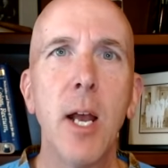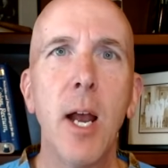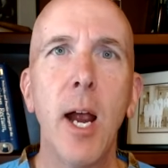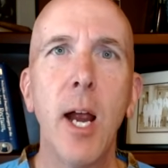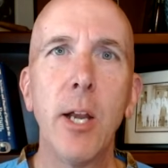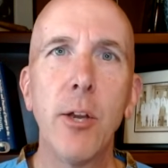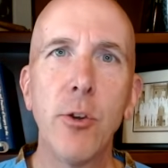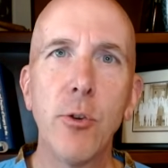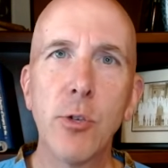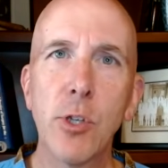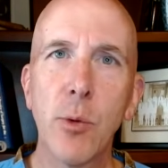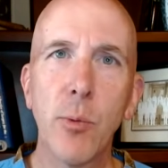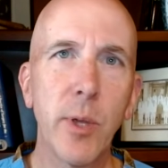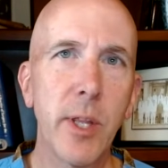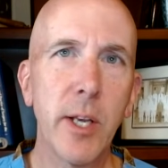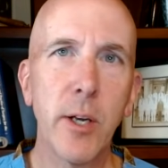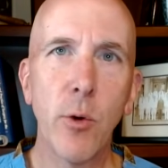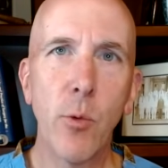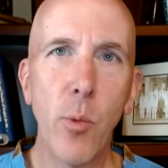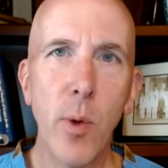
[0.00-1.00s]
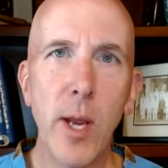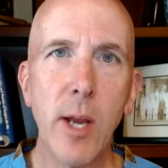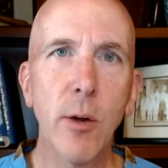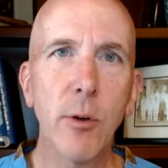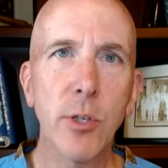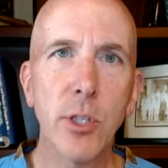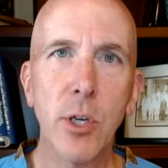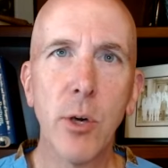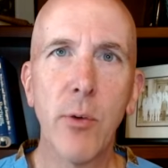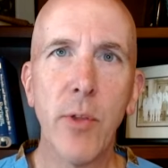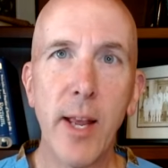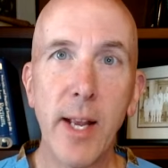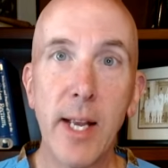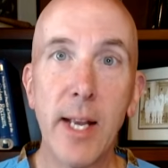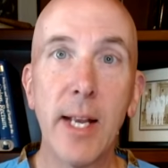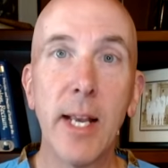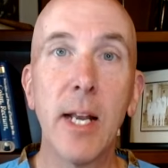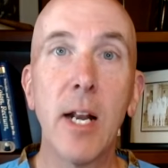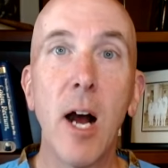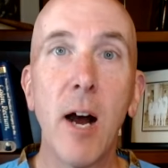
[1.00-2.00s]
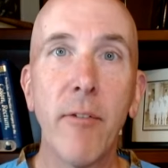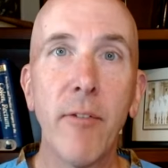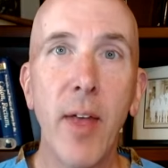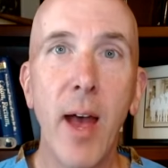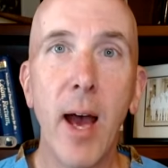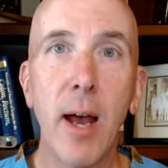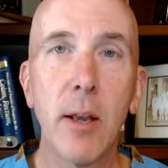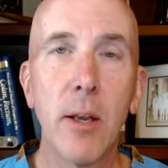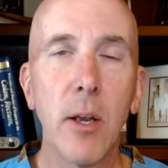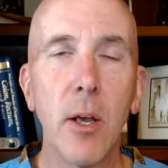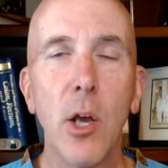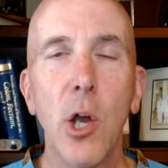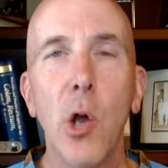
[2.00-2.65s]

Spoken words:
and usually within a week or so, they can get off that.